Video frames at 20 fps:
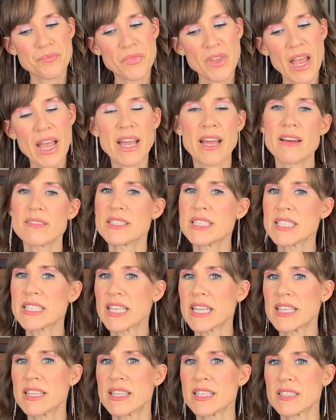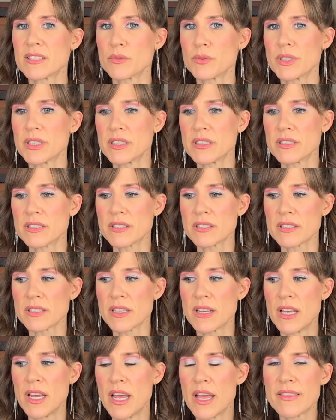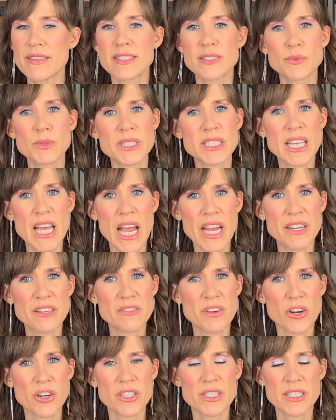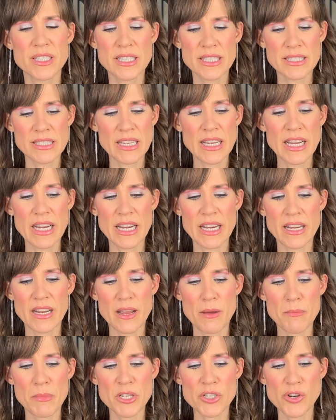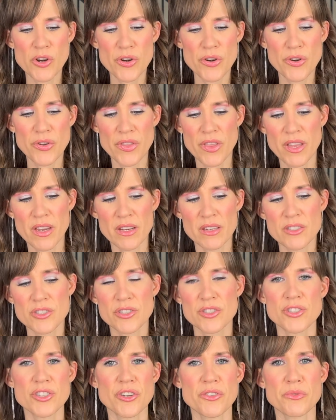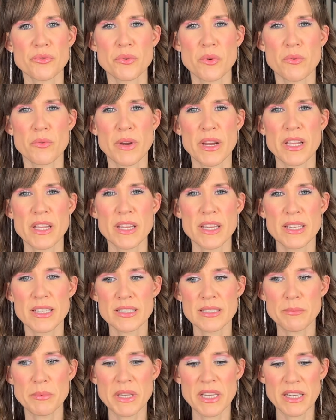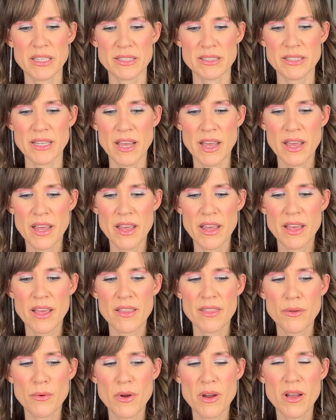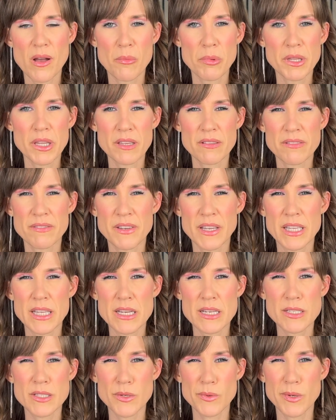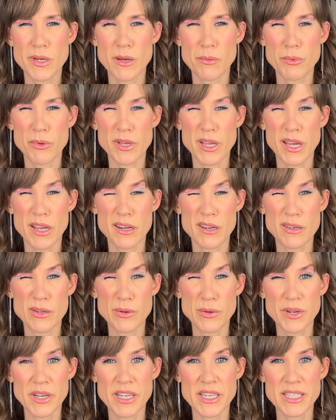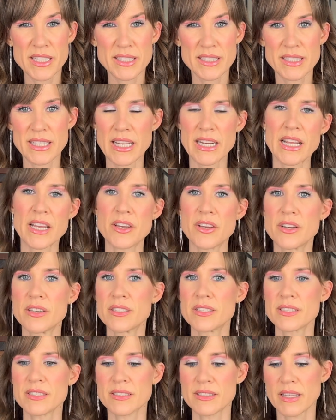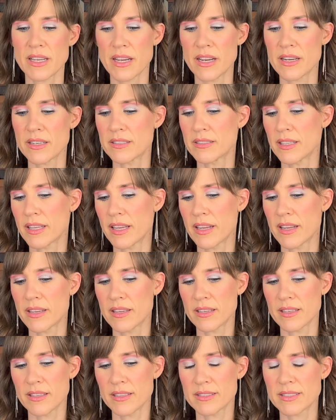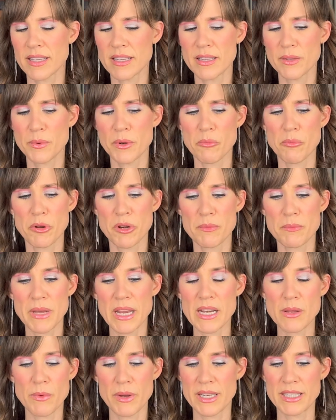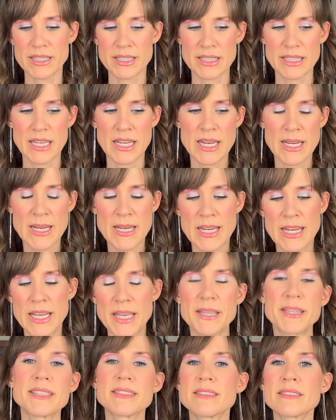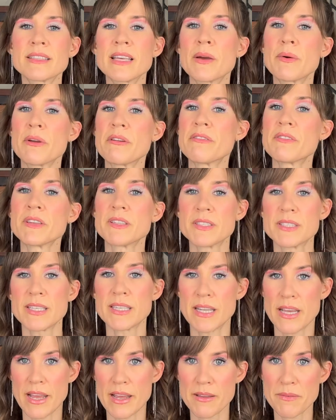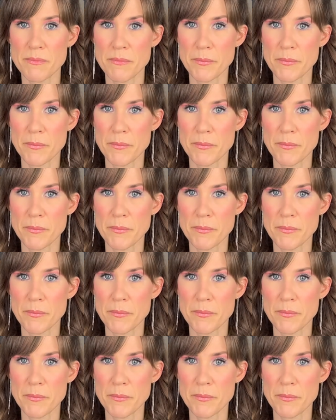I have to say this was kind of hard to decide, much harder than just general rankings, because there were a couple that fell into a couple categories and I couldn't decide like exactly where to put them. Anyways, this is how I feel today.